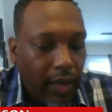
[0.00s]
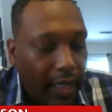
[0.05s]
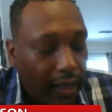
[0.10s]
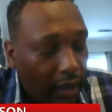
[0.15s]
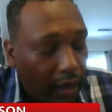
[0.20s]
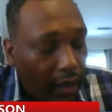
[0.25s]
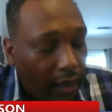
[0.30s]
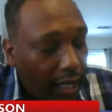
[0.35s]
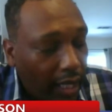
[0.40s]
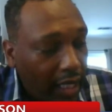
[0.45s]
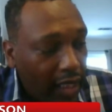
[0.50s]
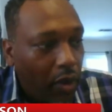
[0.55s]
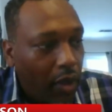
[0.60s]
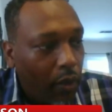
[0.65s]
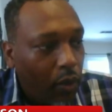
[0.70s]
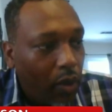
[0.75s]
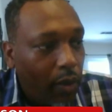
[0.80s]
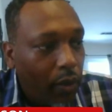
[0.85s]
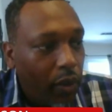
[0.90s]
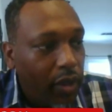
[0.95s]
That last
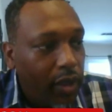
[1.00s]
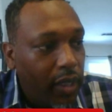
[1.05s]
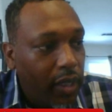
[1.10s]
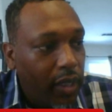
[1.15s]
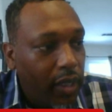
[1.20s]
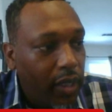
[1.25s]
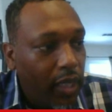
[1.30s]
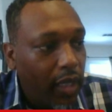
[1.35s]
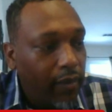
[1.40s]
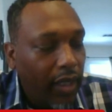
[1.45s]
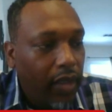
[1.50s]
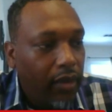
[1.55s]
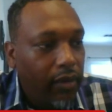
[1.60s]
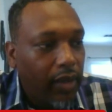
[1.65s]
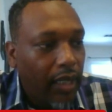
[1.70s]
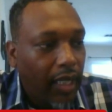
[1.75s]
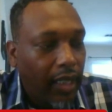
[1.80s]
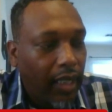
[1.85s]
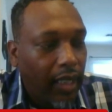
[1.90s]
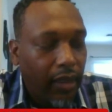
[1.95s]
part one more time.
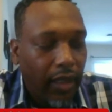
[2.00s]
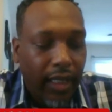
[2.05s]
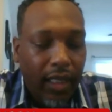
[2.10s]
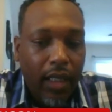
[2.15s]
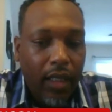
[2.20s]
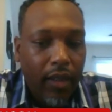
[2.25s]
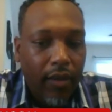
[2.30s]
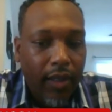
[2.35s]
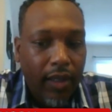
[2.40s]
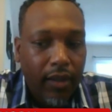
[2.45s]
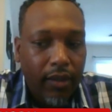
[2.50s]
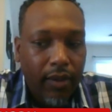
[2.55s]
Again,